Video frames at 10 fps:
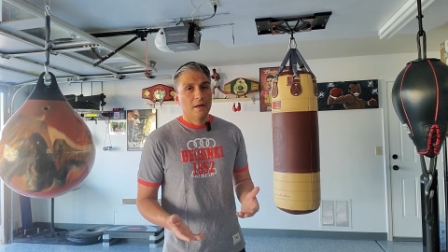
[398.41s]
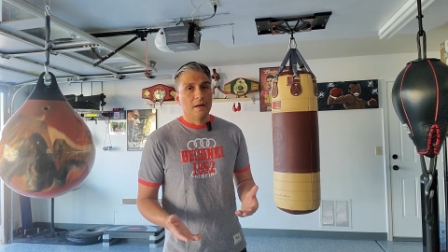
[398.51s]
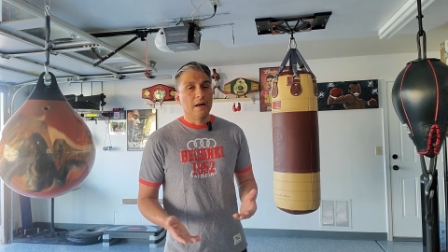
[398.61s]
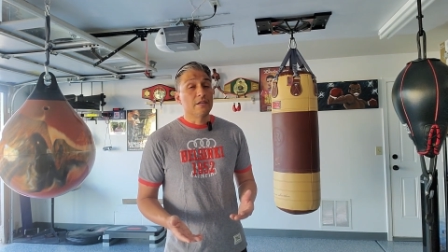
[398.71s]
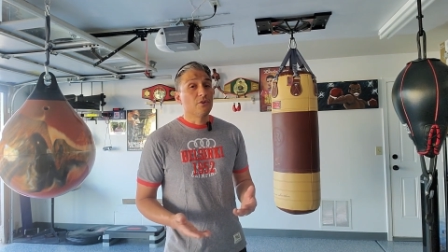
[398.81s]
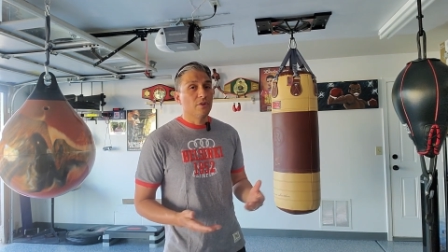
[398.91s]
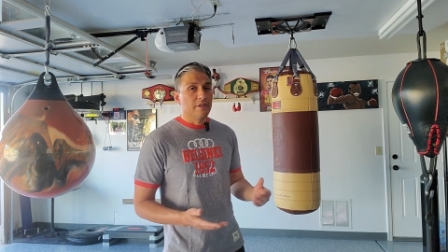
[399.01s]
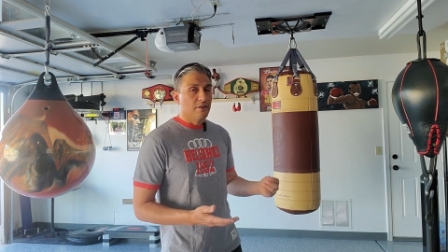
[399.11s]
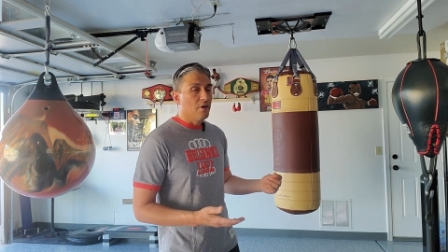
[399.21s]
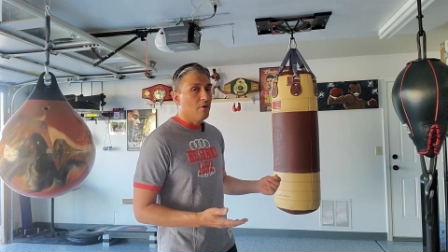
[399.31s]
I certainly
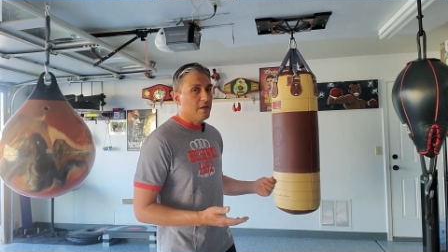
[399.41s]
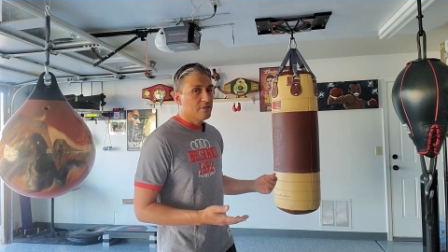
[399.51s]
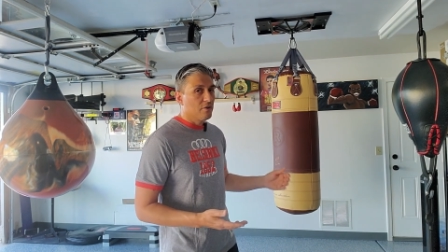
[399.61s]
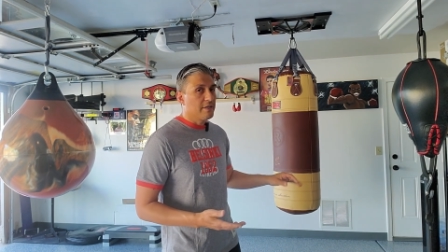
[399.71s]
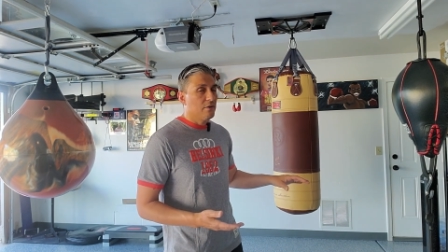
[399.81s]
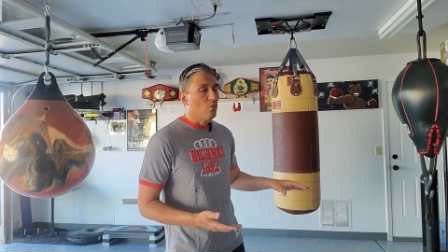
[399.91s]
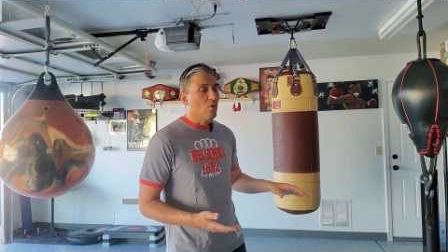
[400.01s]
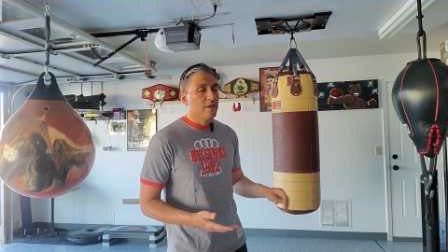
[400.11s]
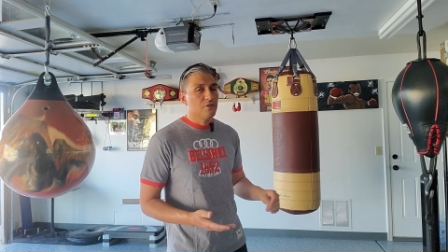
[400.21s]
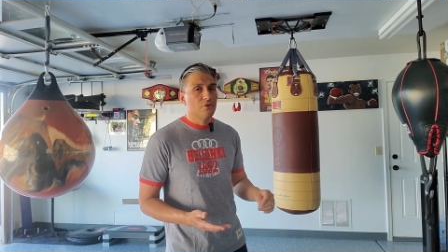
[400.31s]
didn't
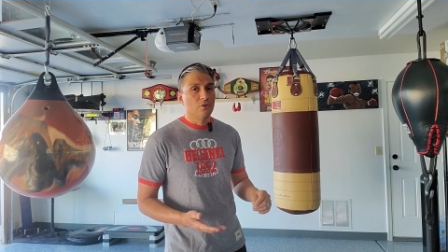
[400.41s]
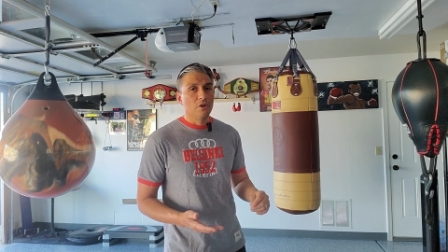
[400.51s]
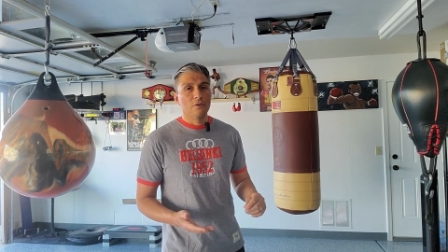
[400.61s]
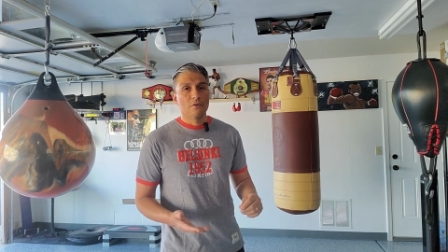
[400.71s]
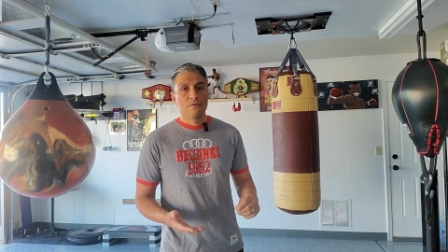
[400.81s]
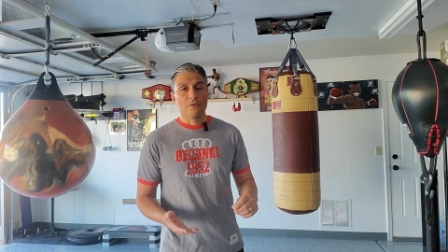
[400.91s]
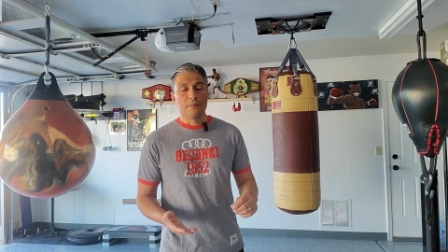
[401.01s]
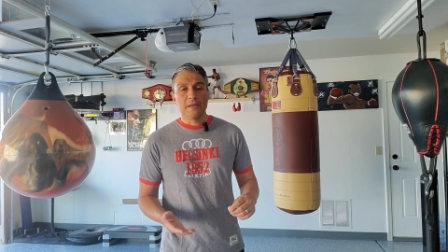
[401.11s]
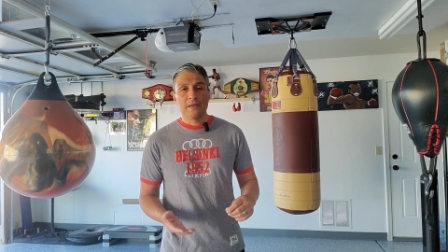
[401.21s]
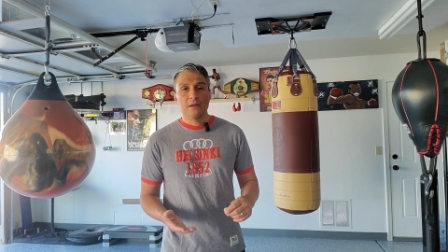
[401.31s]
want it too low for
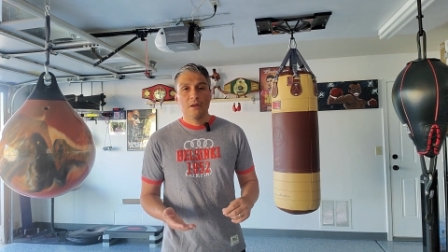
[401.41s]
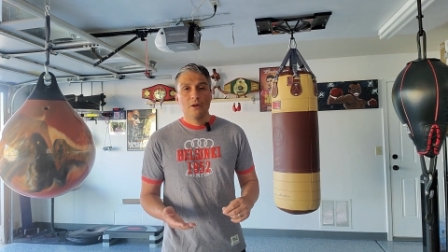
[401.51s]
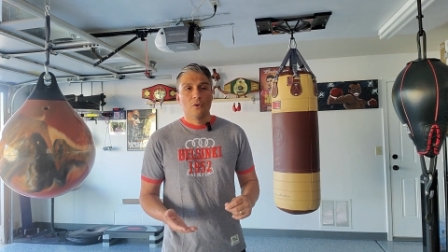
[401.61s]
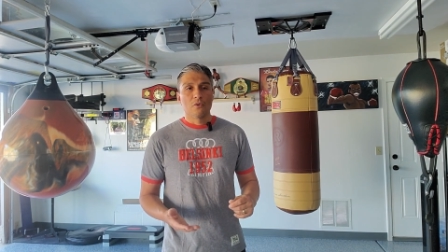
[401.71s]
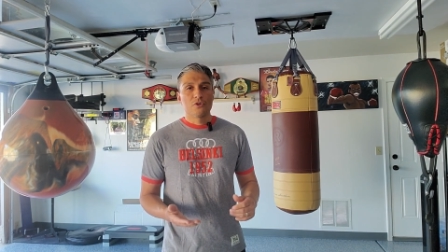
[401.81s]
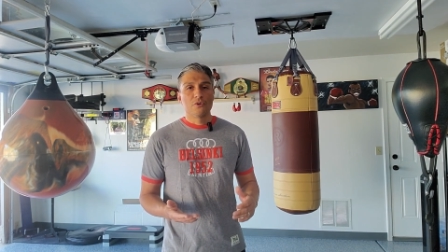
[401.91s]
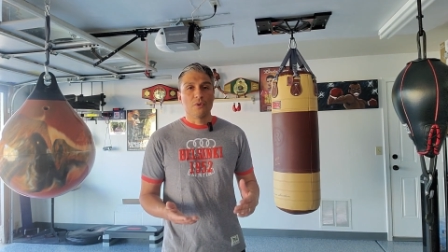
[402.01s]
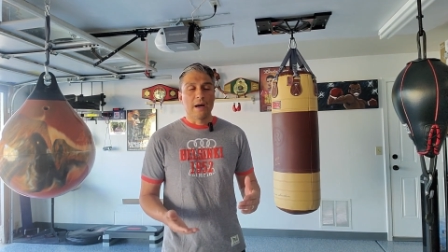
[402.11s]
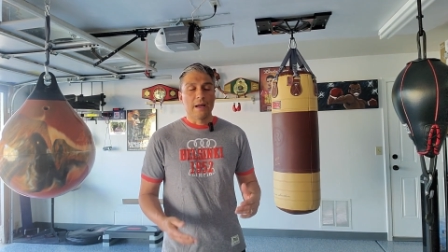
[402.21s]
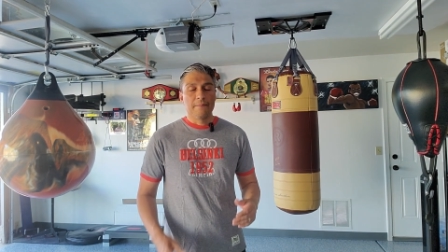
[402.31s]
me or
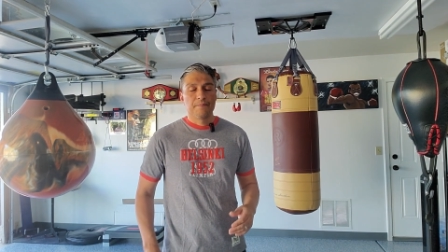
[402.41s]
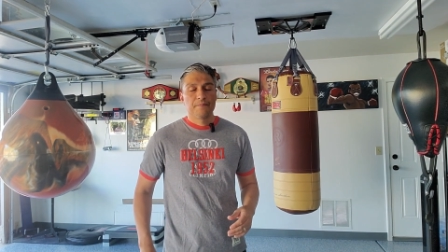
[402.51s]
too high.